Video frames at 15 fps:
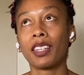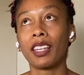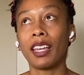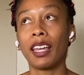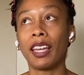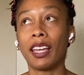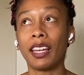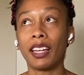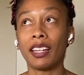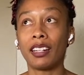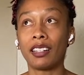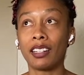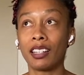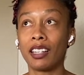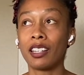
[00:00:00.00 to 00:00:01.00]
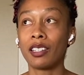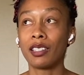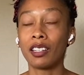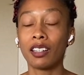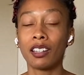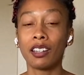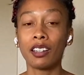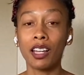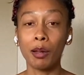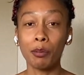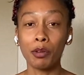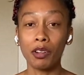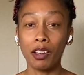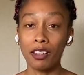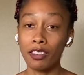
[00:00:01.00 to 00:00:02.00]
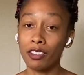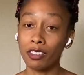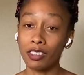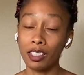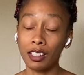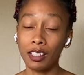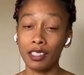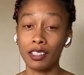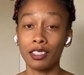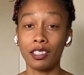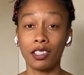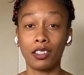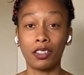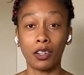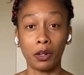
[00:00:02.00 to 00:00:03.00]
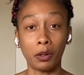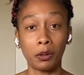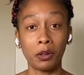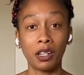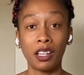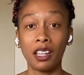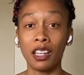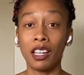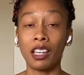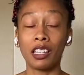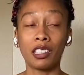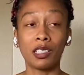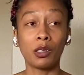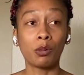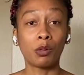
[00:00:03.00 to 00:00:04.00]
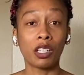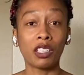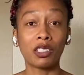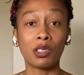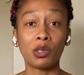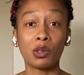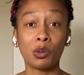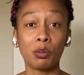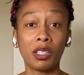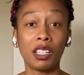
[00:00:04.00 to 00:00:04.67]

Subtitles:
And a couple other things to note. You want to be